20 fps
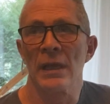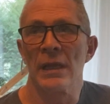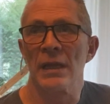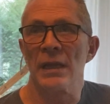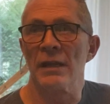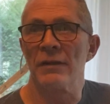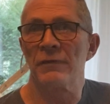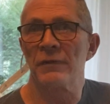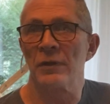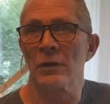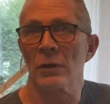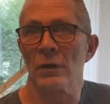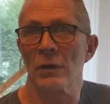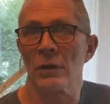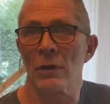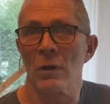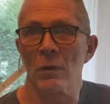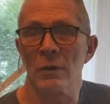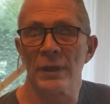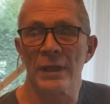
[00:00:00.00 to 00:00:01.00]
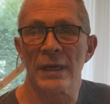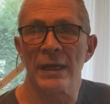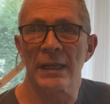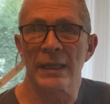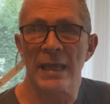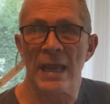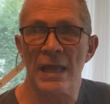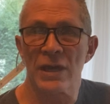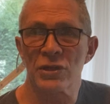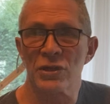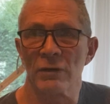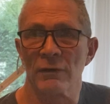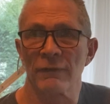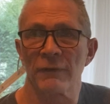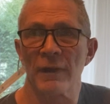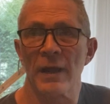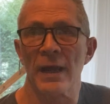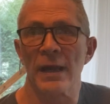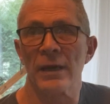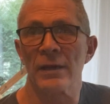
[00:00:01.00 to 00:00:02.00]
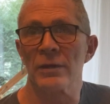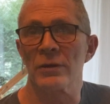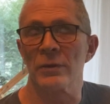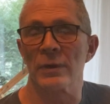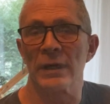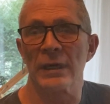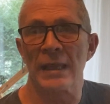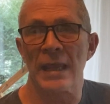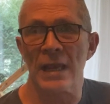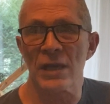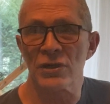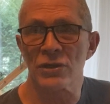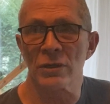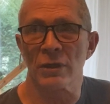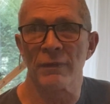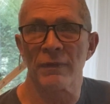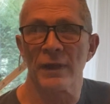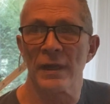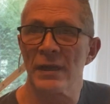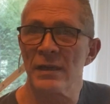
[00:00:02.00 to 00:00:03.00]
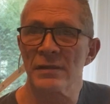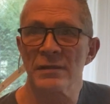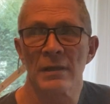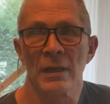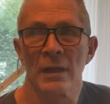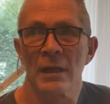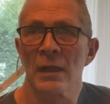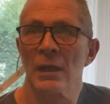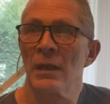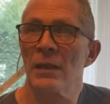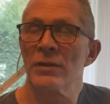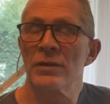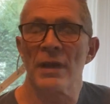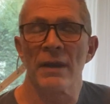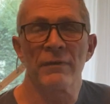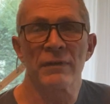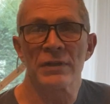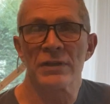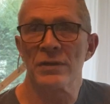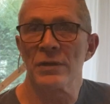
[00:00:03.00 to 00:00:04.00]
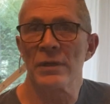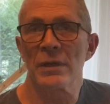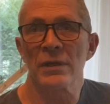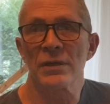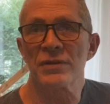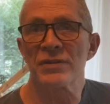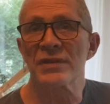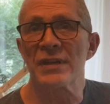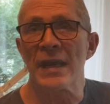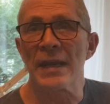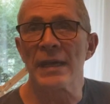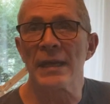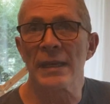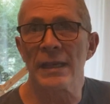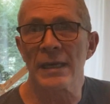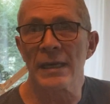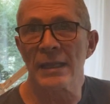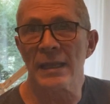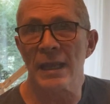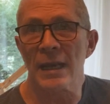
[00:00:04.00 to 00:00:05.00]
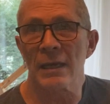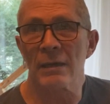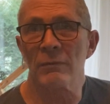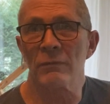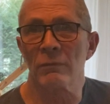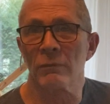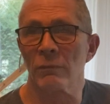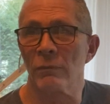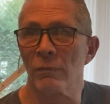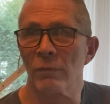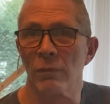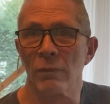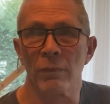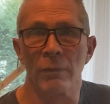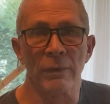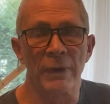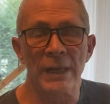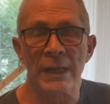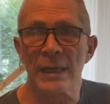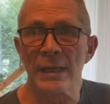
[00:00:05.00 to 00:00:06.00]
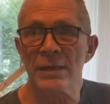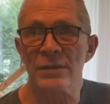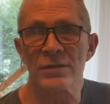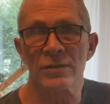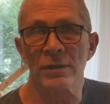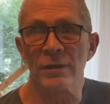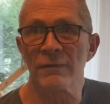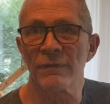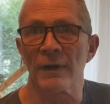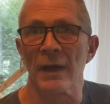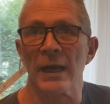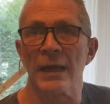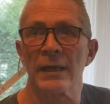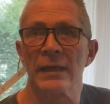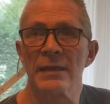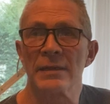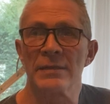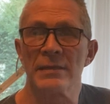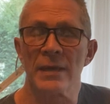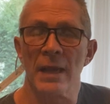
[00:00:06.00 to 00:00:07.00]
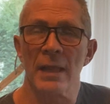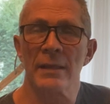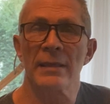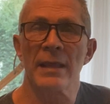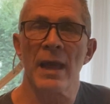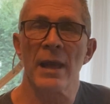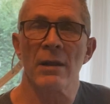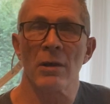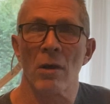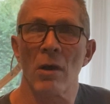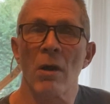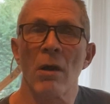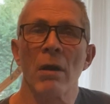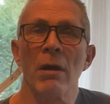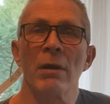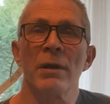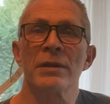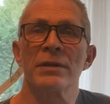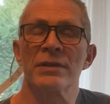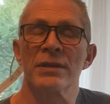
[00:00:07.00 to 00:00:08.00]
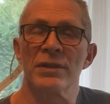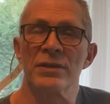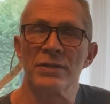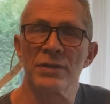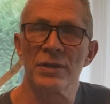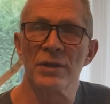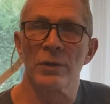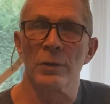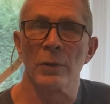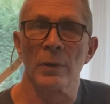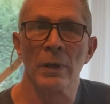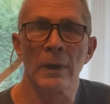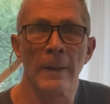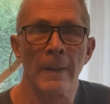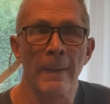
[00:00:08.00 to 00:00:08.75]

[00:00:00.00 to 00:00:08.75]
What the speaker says: If you're only an occasional flyer doing occasional things, every 2 years, send it in and get it recertified. It's not that hard to do.